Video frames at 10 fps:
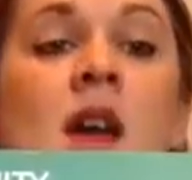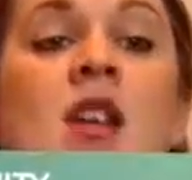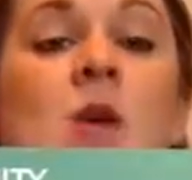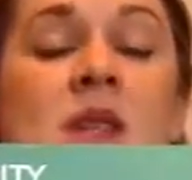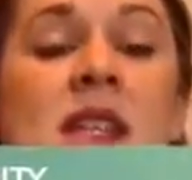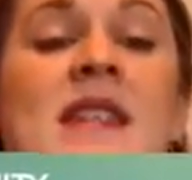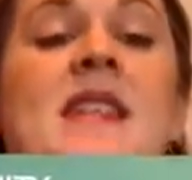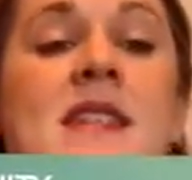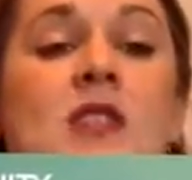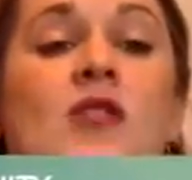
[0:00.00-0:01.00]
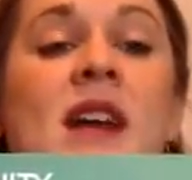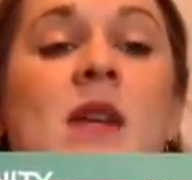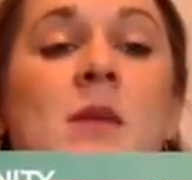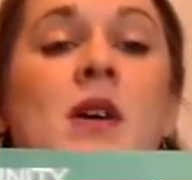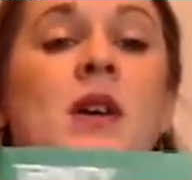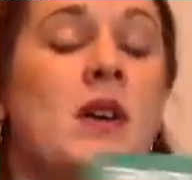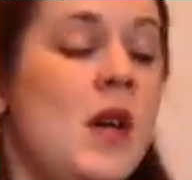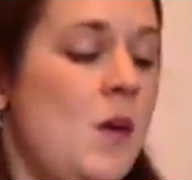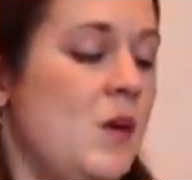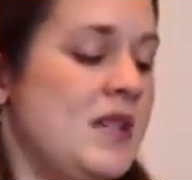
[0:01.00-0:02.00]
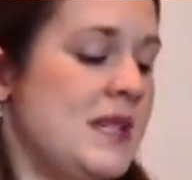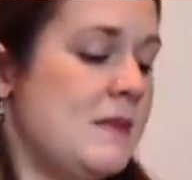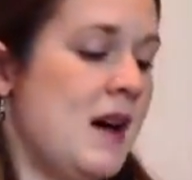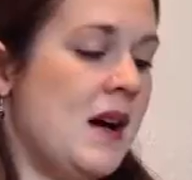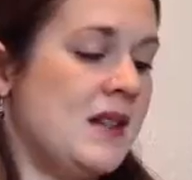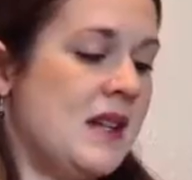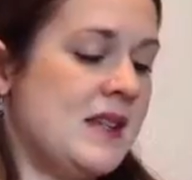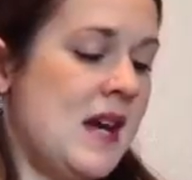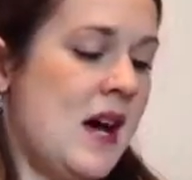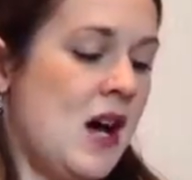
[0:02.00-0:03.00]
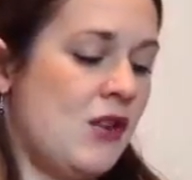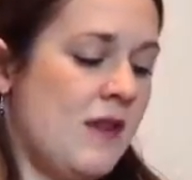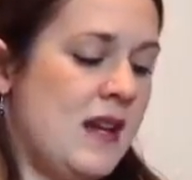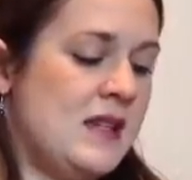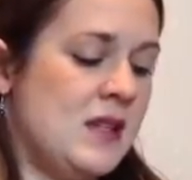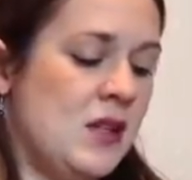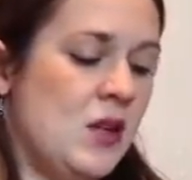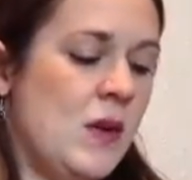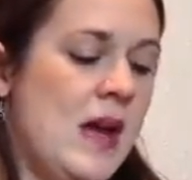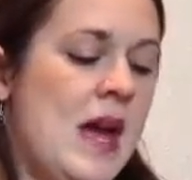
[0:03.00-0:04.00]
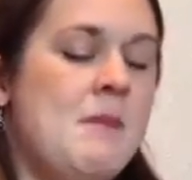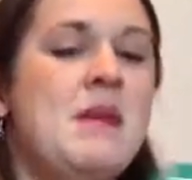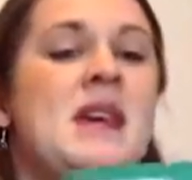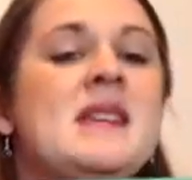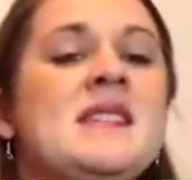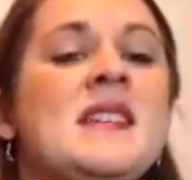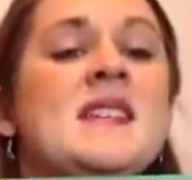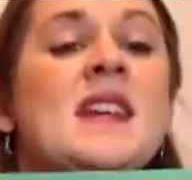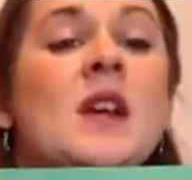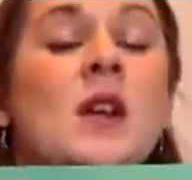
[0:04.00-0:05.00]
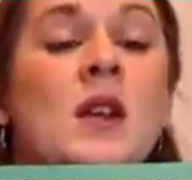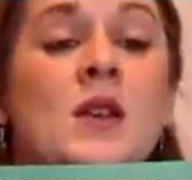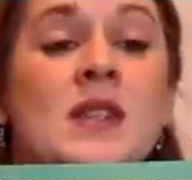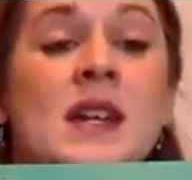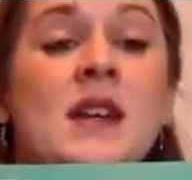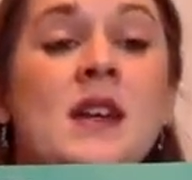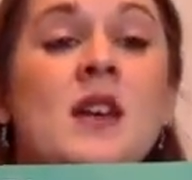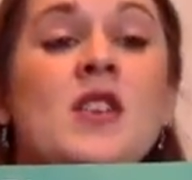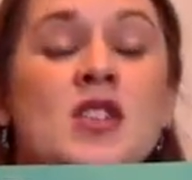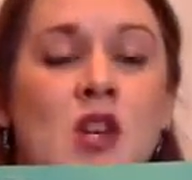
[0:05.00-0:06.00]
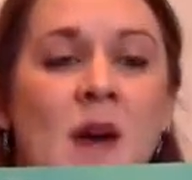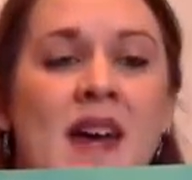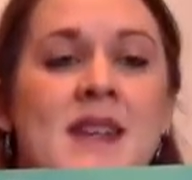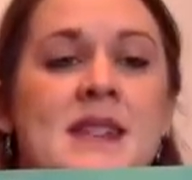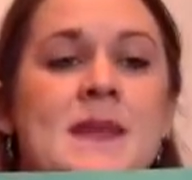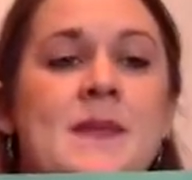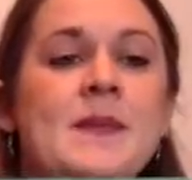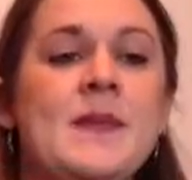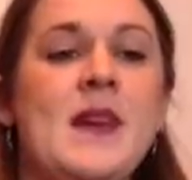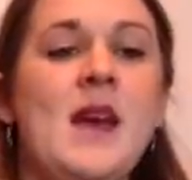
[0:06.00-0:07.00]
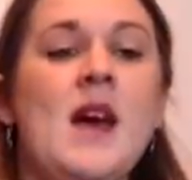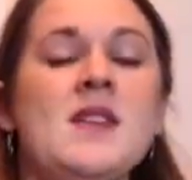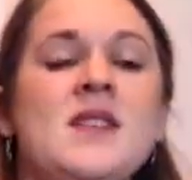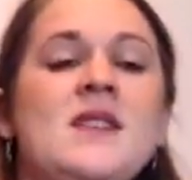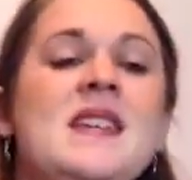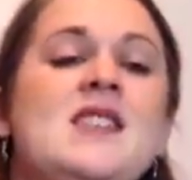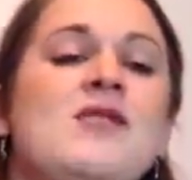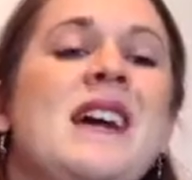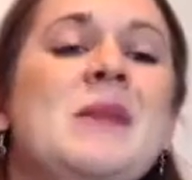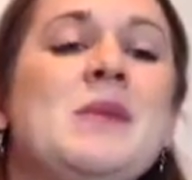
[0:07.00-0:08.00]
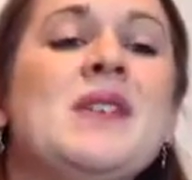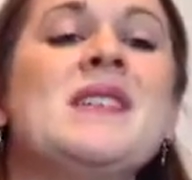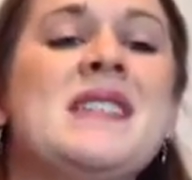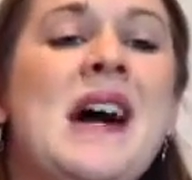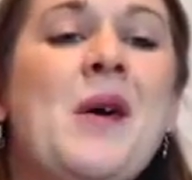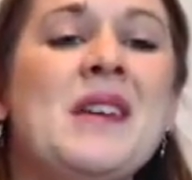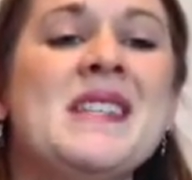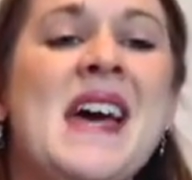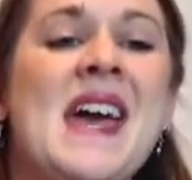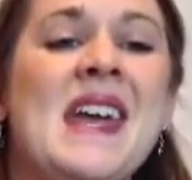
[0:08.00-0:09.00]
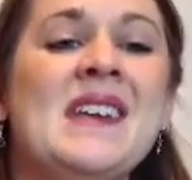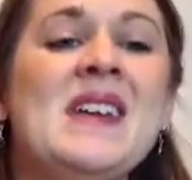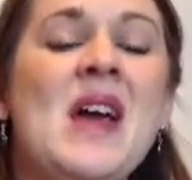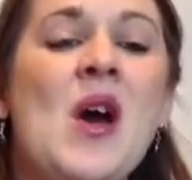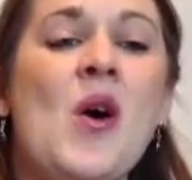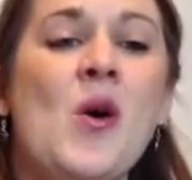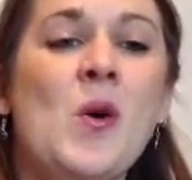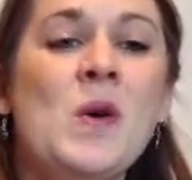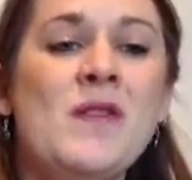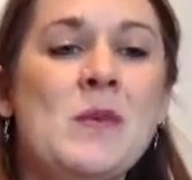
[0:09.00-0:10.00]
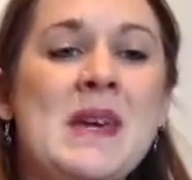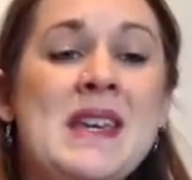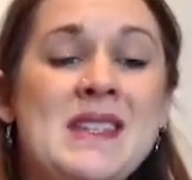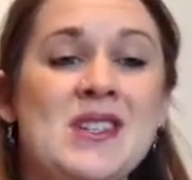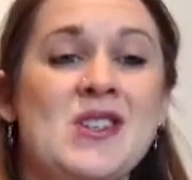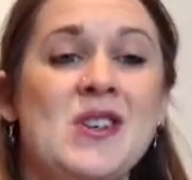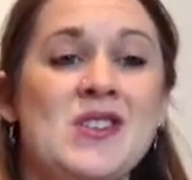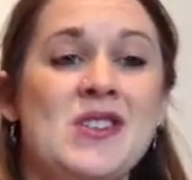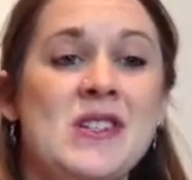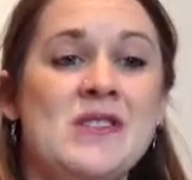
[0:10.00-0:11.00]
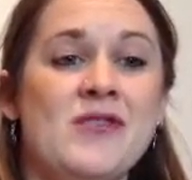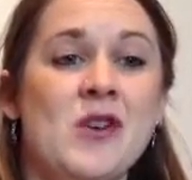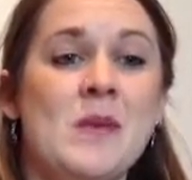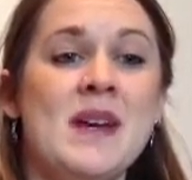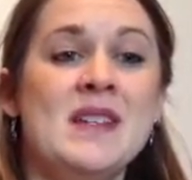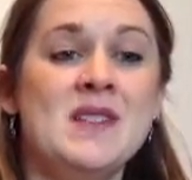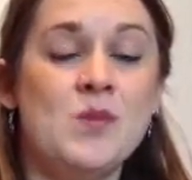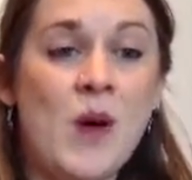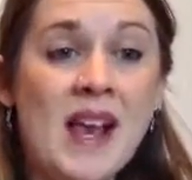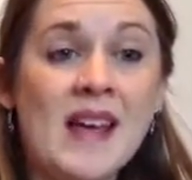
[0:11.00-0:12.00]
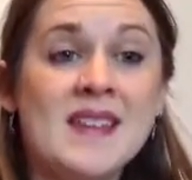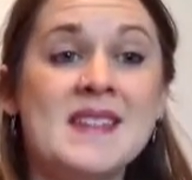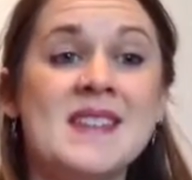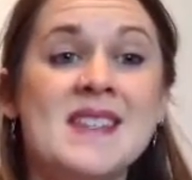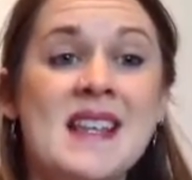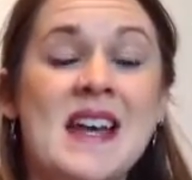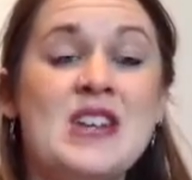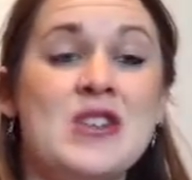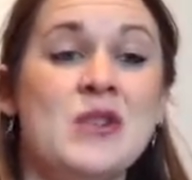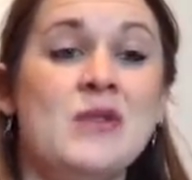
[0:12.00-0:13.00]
you would need this grade book, which is marked Guitar Grade 2, Pieces Including Duets. So these grade books now contain all of the pieces you could choose from, as well as a selection